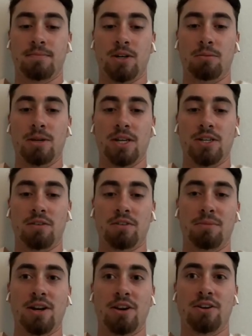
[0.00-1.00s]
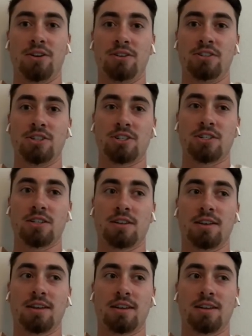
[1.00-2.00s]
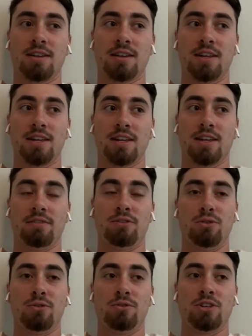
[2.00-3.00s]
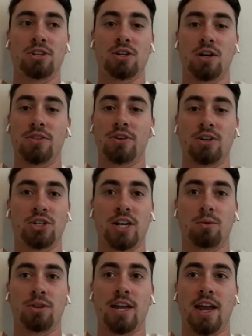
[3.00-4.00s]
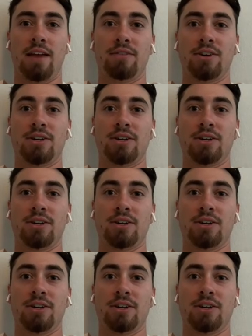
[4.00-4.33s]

be a tough competitor, and just if you just go out there and try to win the game